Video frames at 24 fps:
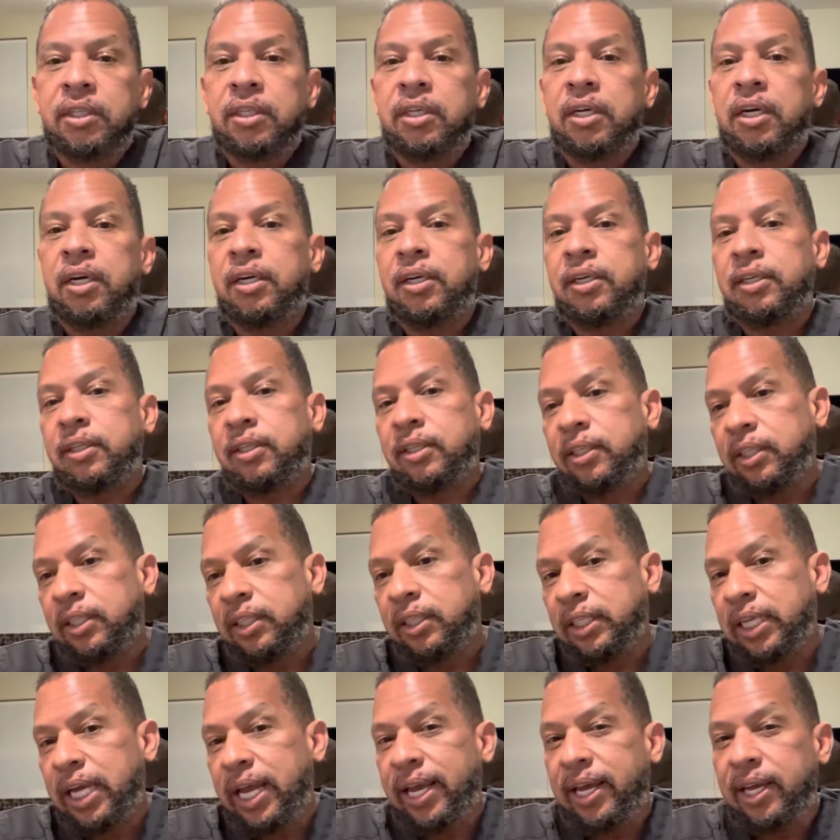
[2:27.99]

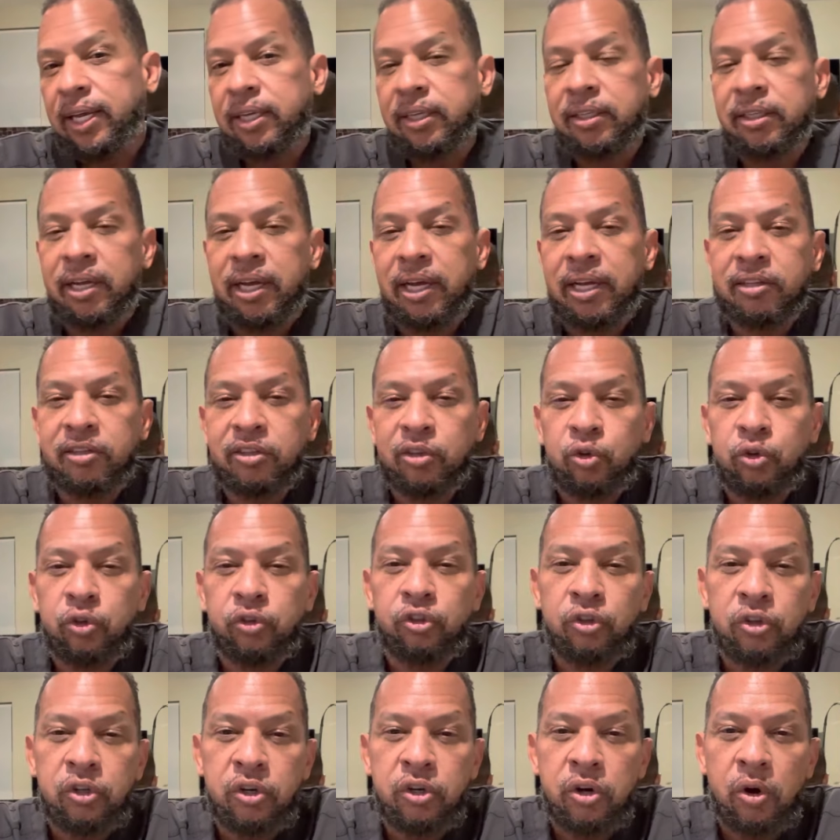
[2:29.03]
And so you
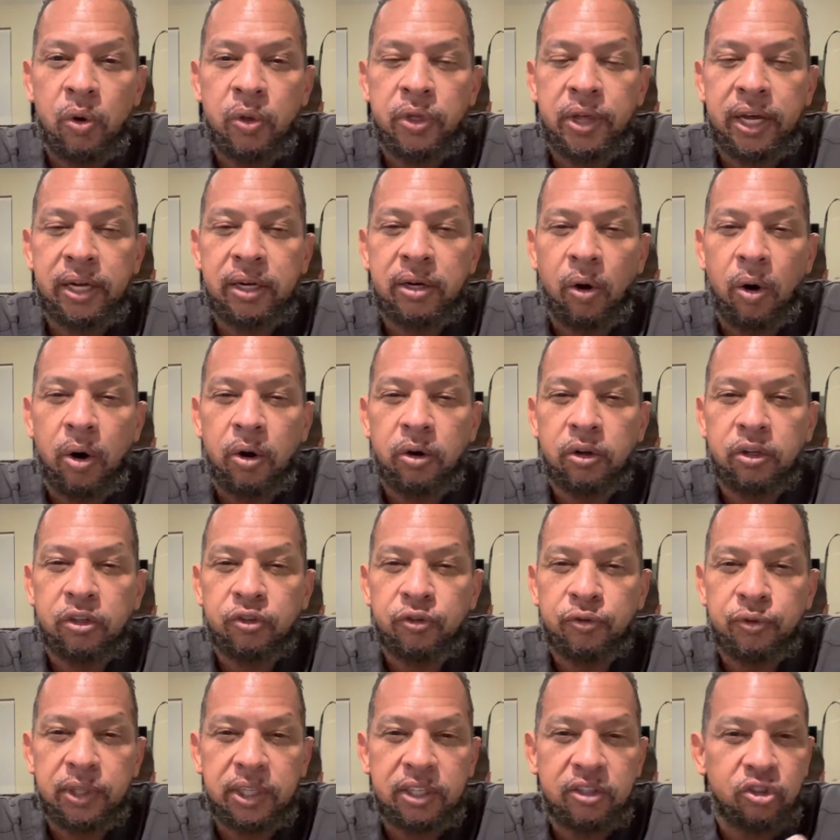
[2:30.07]
should know that
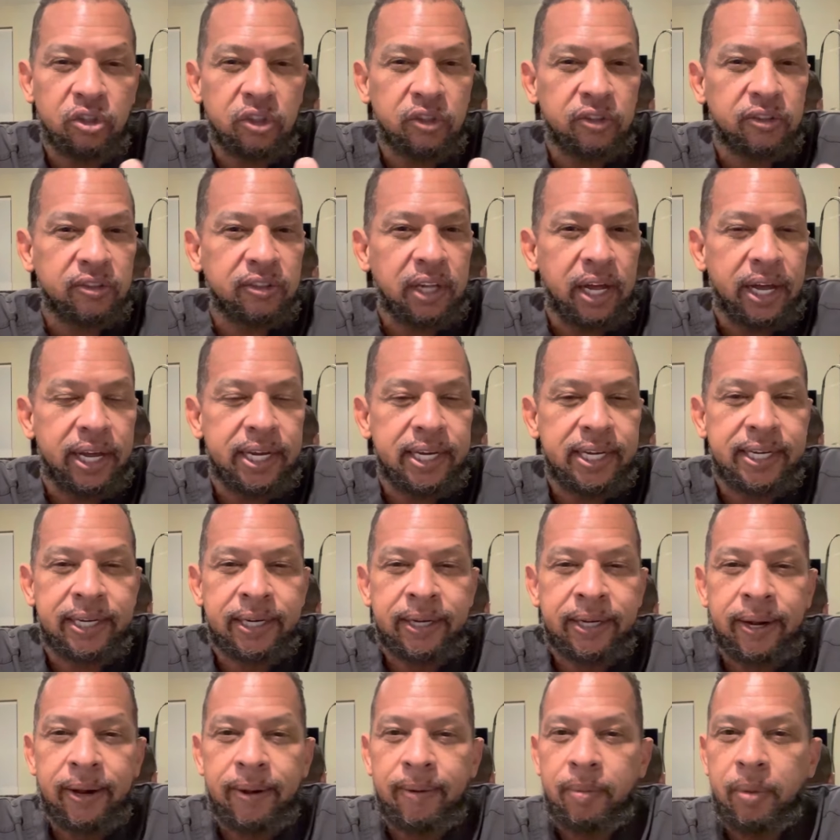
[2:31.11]
RSV, just like
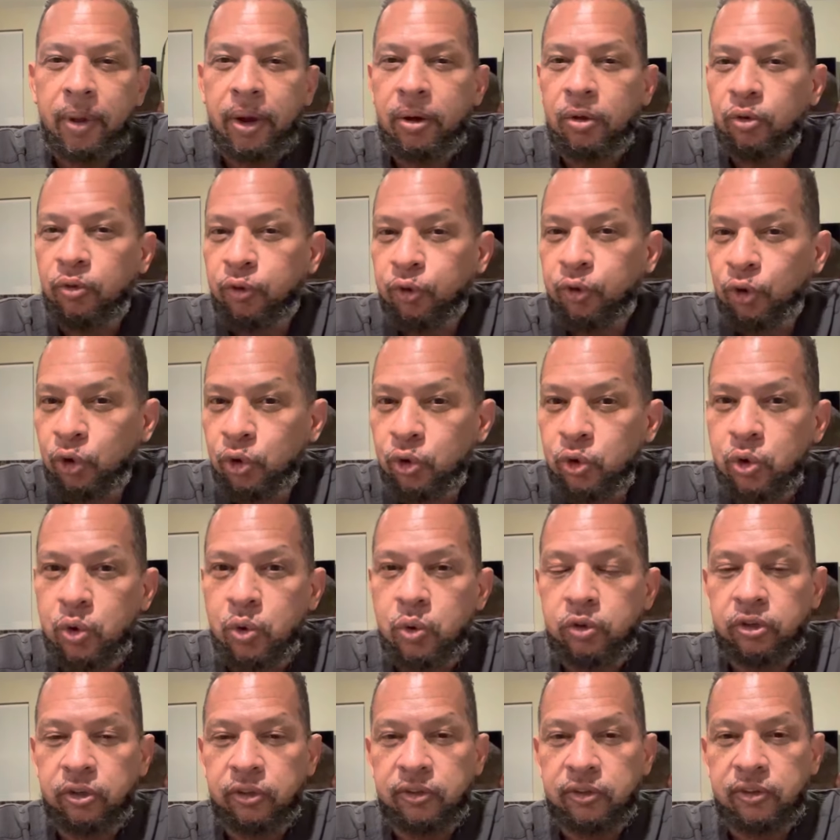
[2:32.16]
the flu,
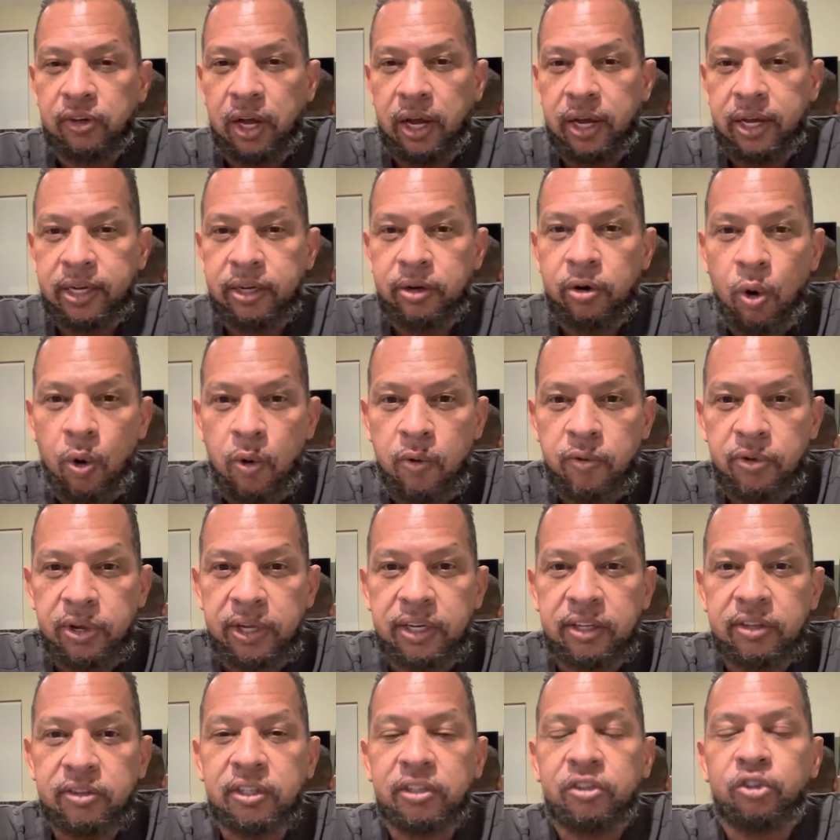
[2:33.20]
just like COVID,
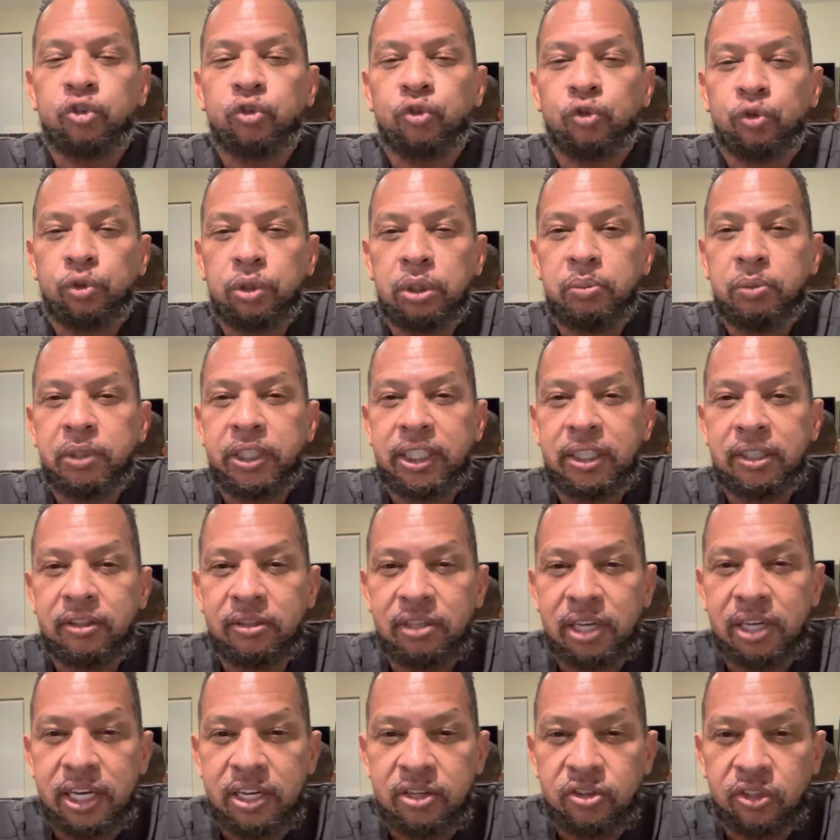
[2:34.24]
is extremely
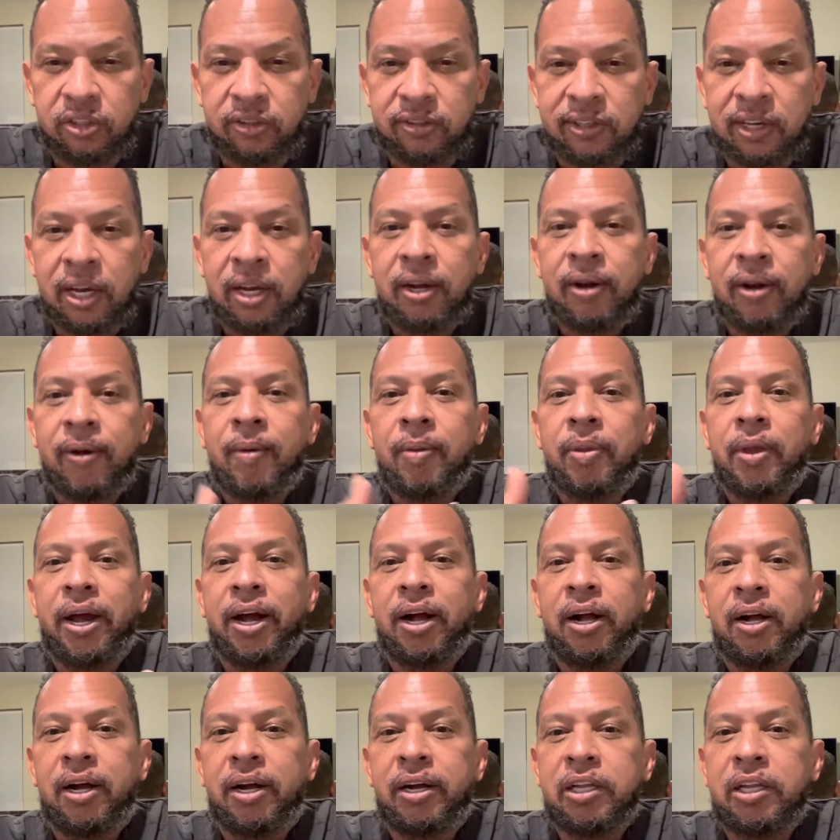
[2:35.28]
contagious.
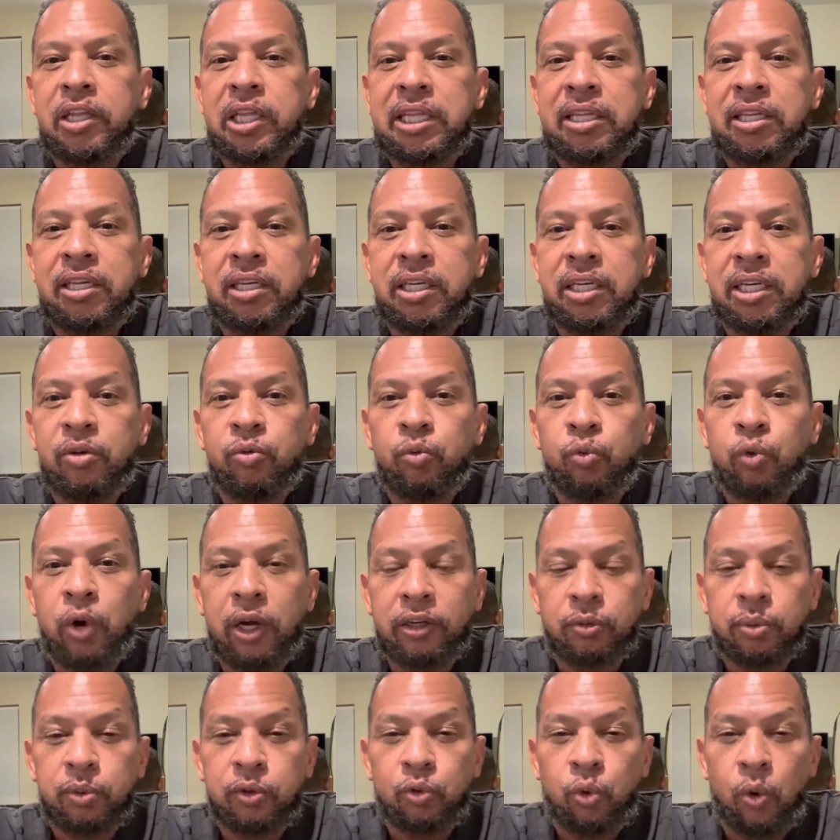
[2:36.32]
The
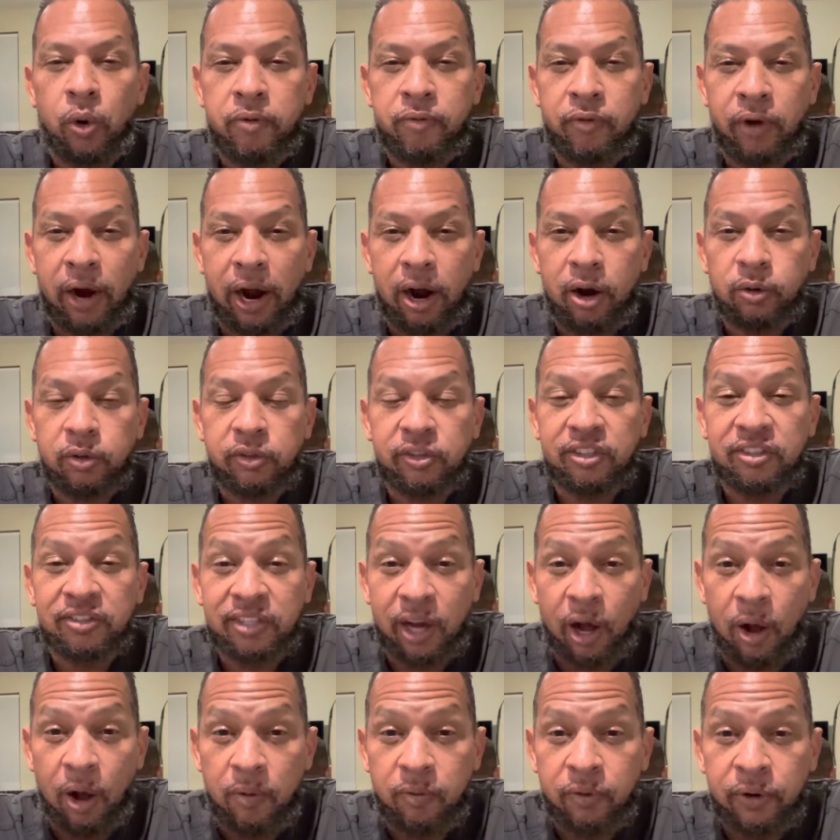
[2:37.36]
respiratory virus
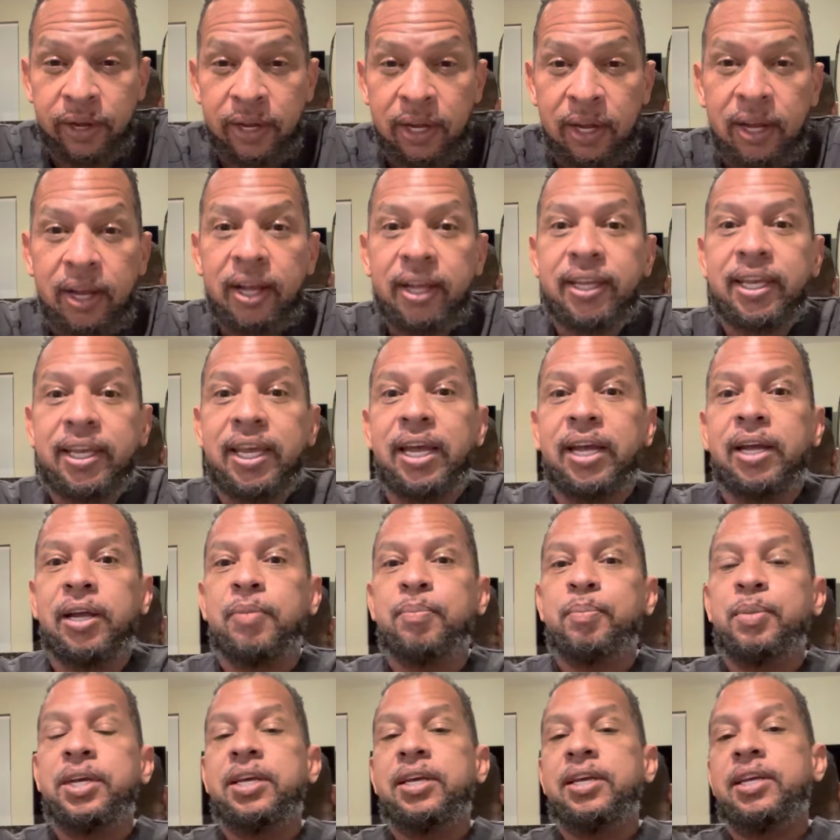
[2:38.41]
itself can
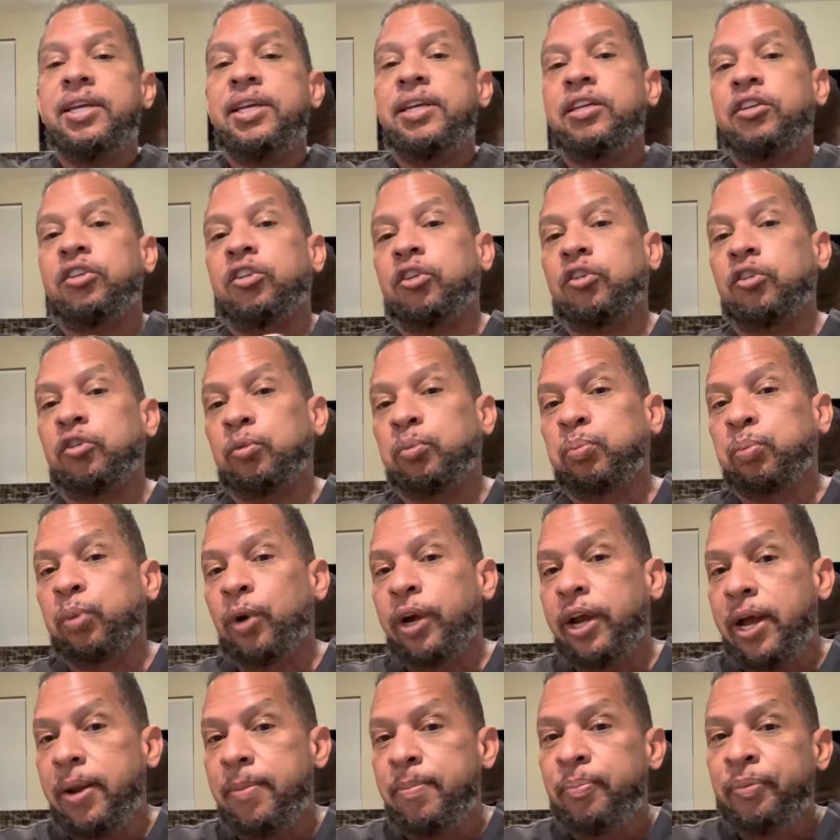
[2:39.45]
be
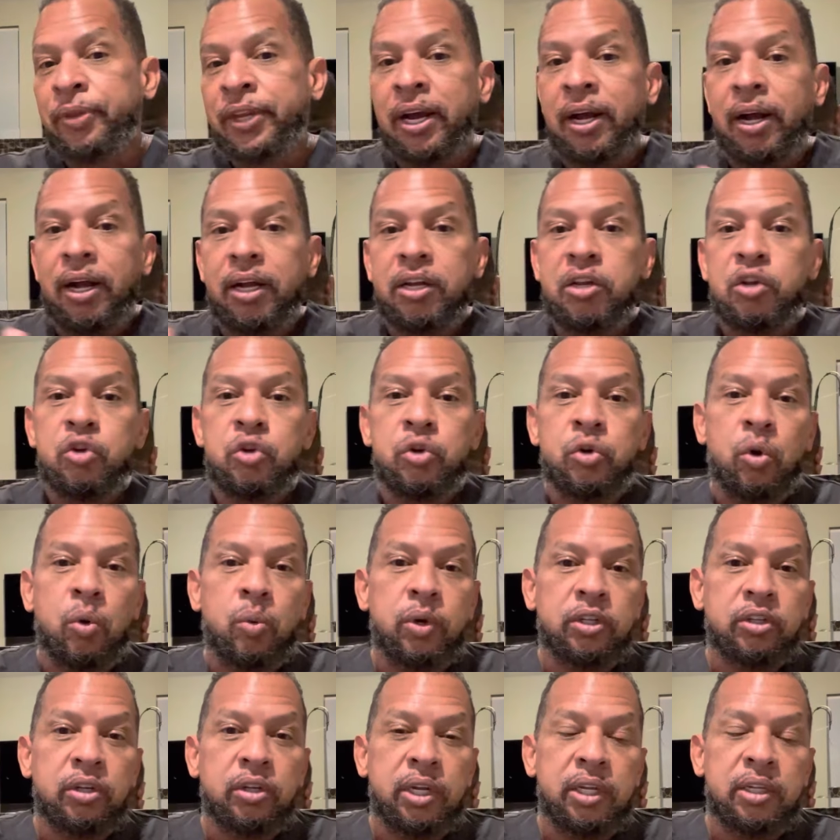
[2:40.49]
spread,
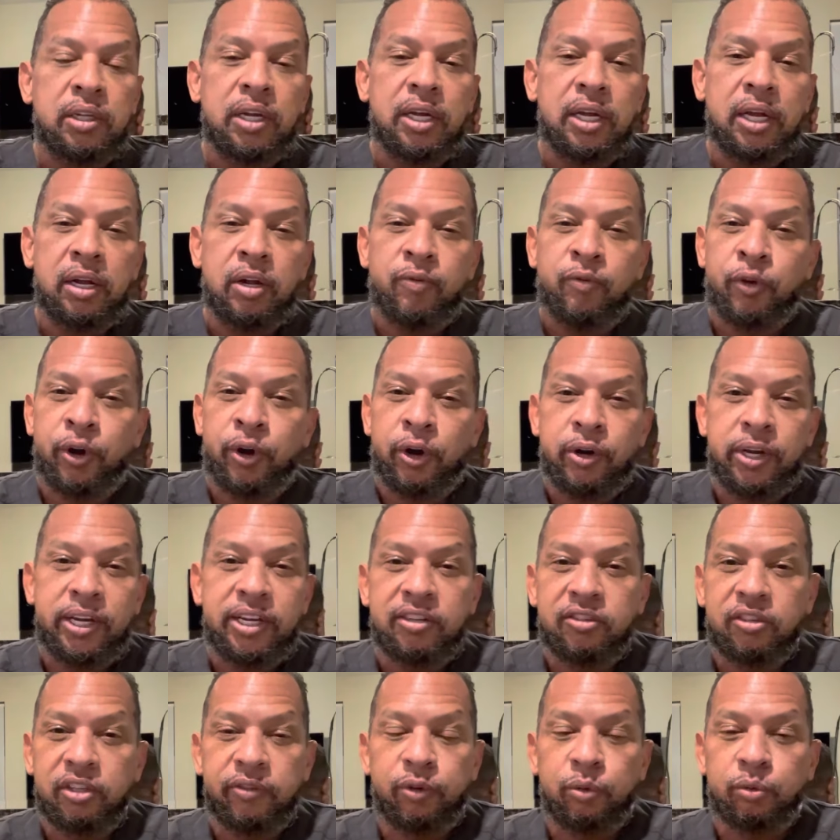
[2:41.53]
very
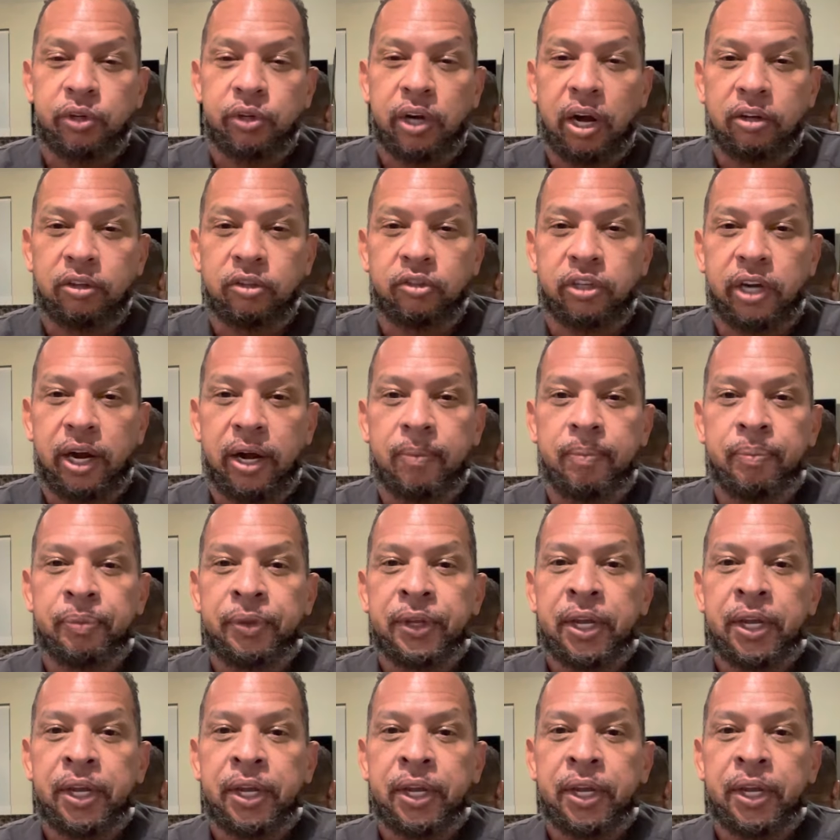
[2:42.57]
easily from child to child.